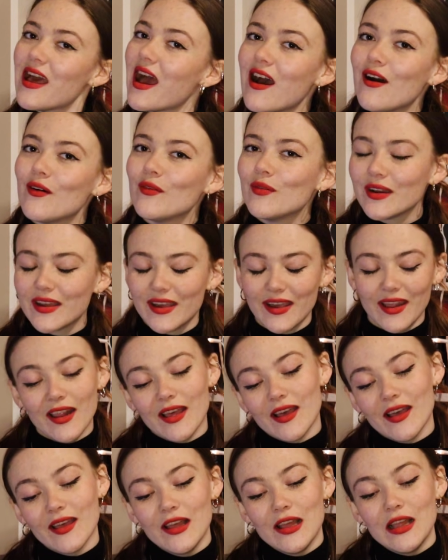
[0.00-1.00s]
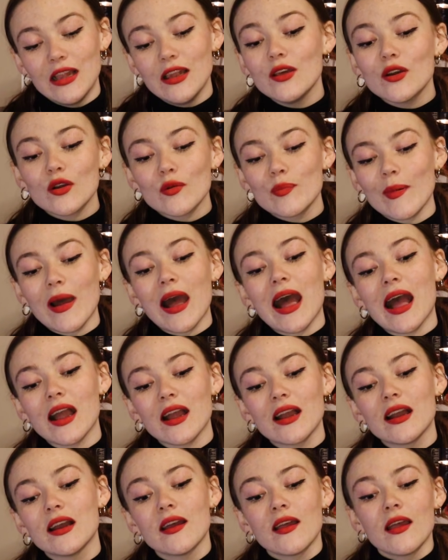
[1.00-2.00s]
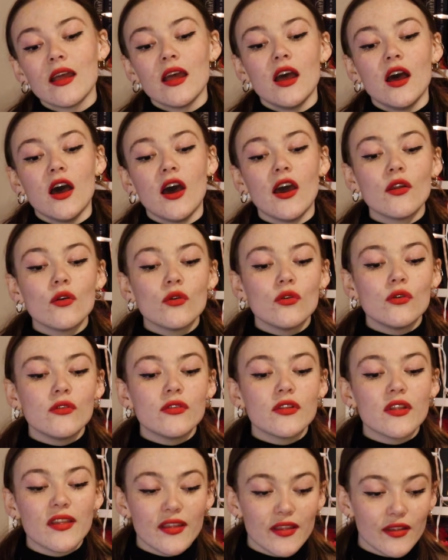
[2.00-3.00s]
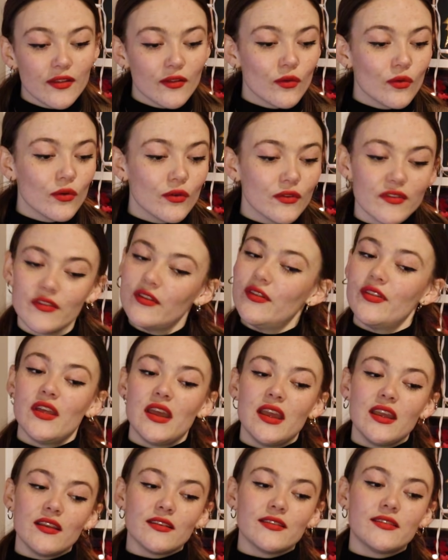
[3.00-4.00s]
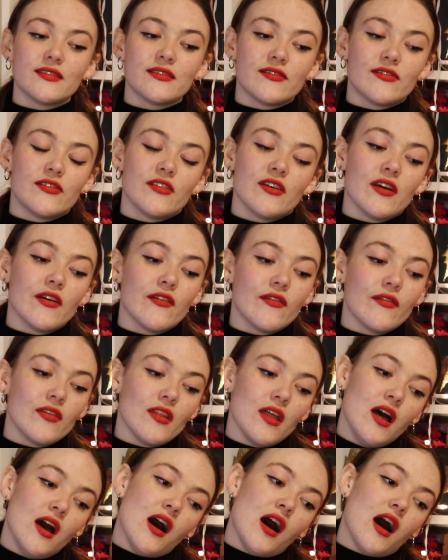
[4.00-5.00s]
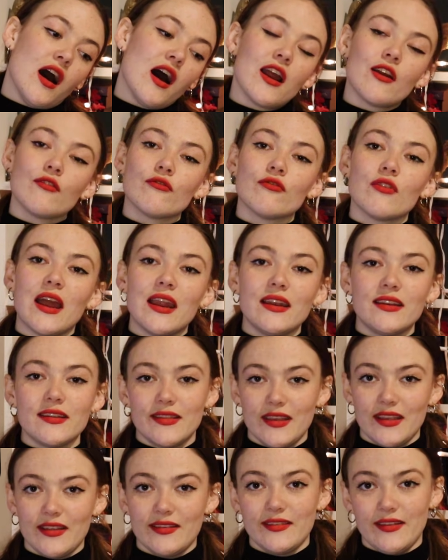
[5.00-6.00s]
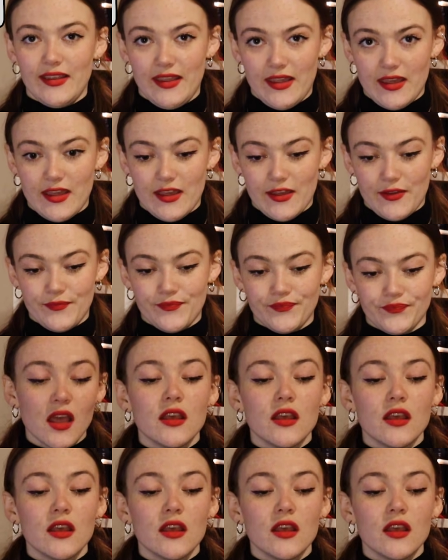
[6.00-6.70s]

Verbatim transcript: now we're gonna look back at all the, all the things that I read this year.